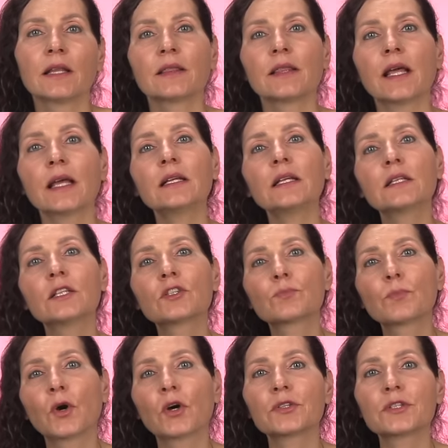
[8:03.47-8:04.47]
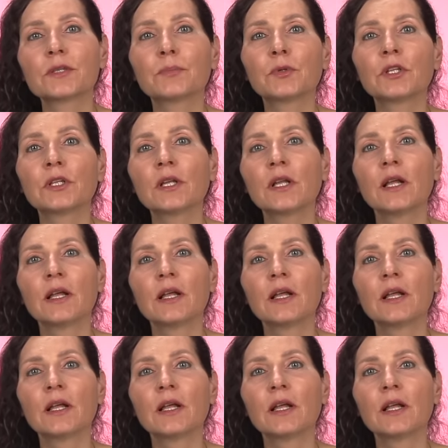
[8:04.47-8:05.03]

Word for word: then it is possible